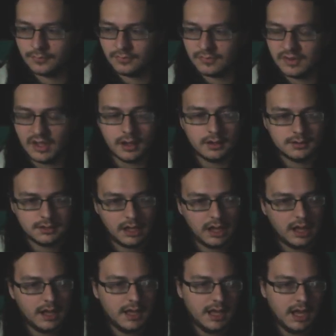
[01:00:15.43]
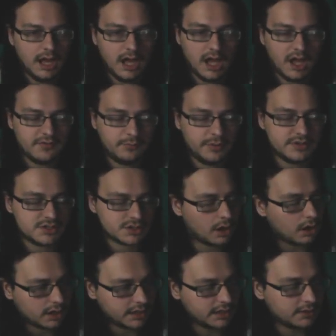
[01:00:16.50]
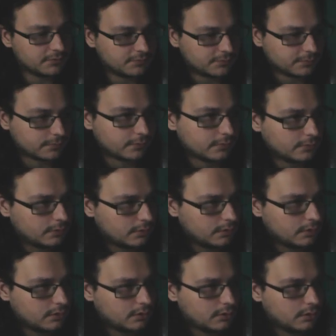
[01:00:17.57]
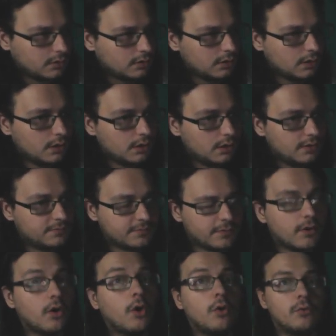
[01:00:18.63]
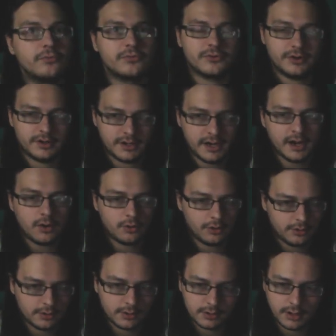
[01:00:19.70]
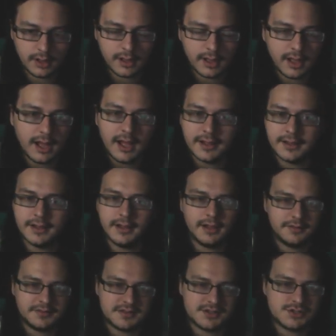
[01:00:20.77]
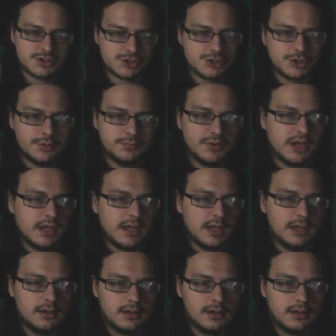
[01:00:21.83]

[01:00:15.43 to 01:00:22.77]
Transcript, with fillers: yeah, I, I, I've been talking for, for over an hour. Uh, I, this should be,